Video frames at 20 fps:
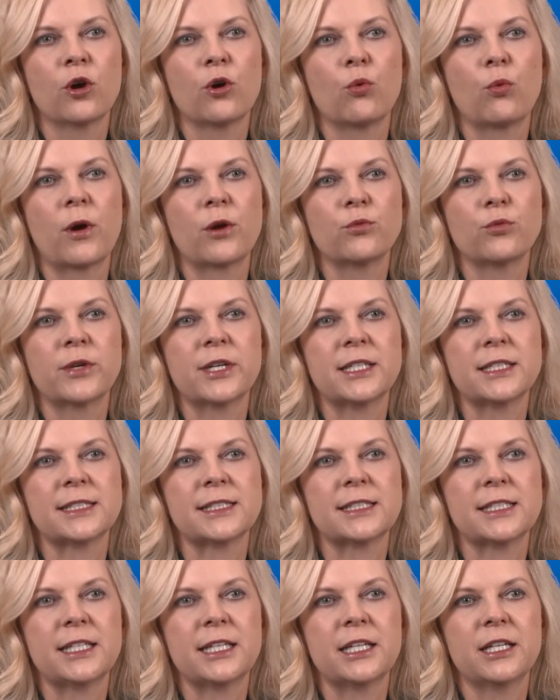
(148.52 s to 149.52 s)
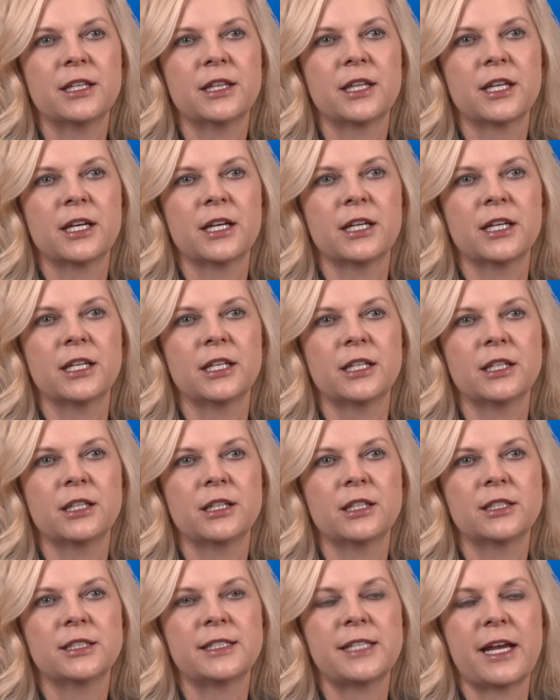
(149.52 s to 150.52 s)
When we see the
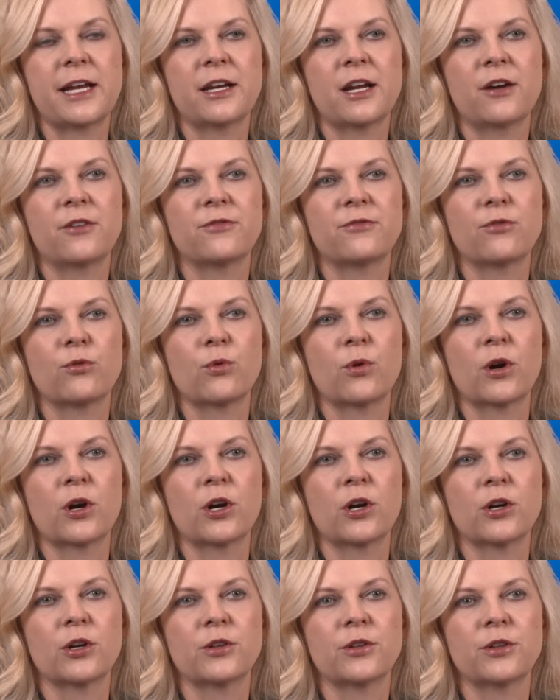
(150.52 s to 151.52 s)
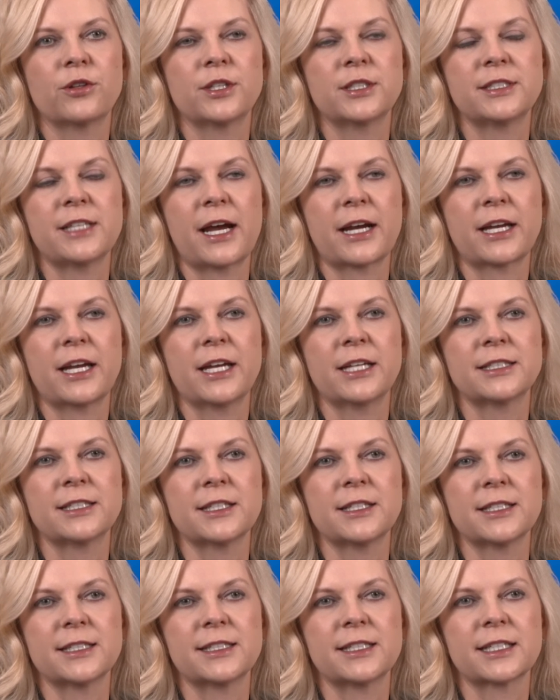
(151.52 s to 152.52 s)
data for the decades
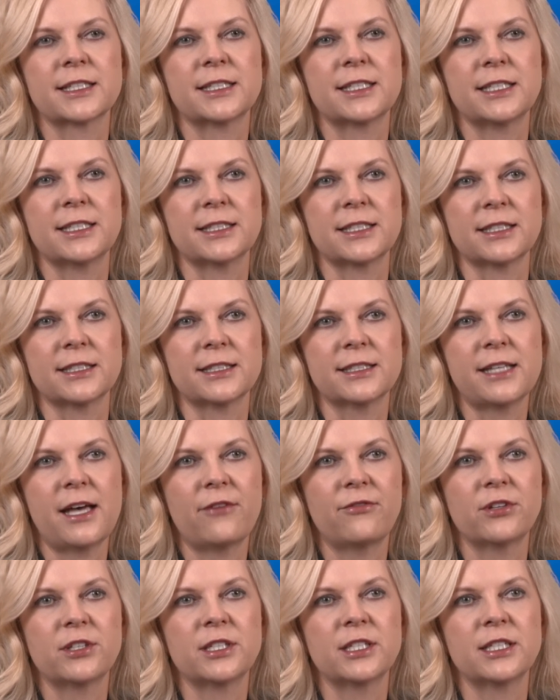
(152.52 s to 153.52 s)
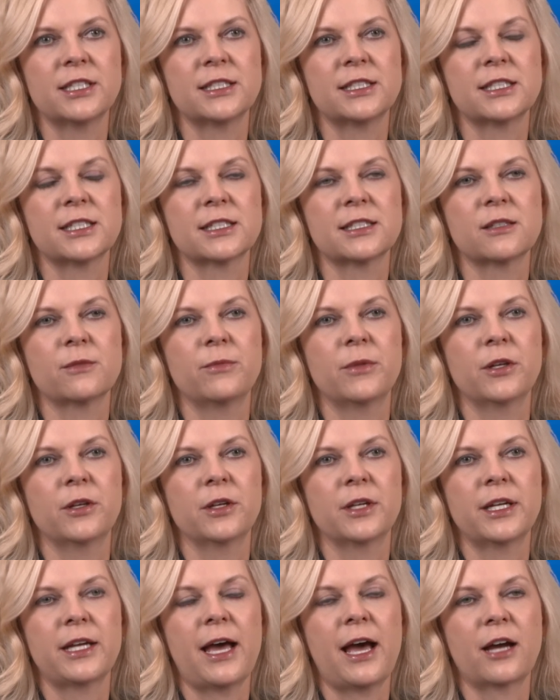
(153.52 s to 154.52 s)
in the 60s and 70s,
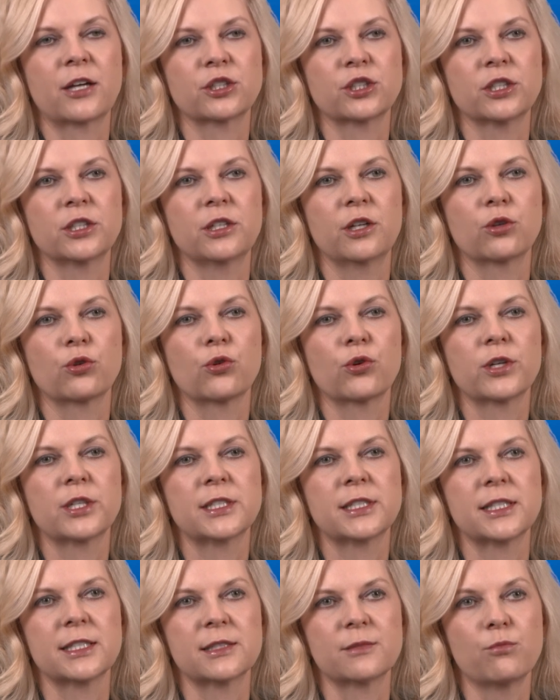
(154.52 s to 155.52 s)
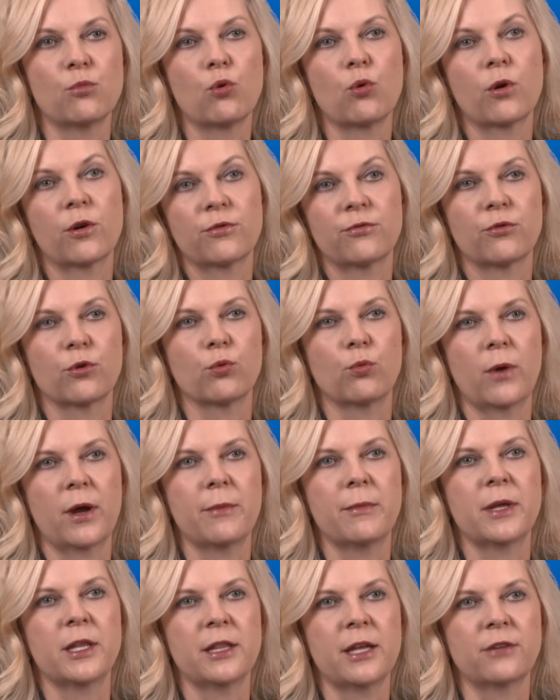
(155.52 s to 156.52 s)
disability actually increases more for
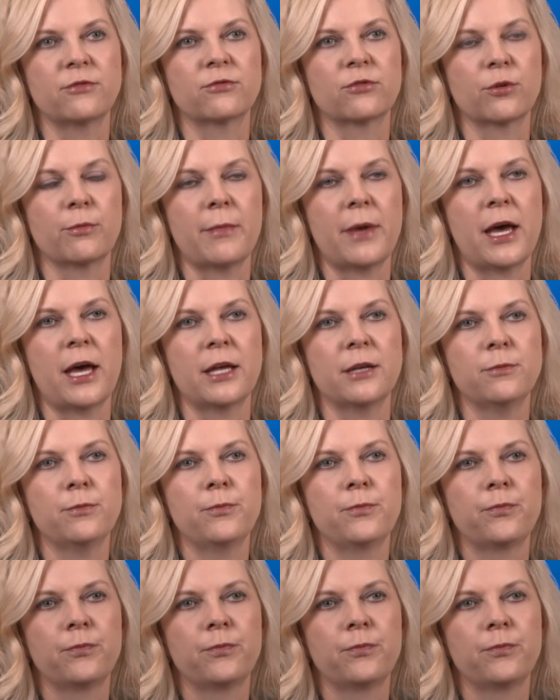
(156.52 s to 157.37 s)
women than for men.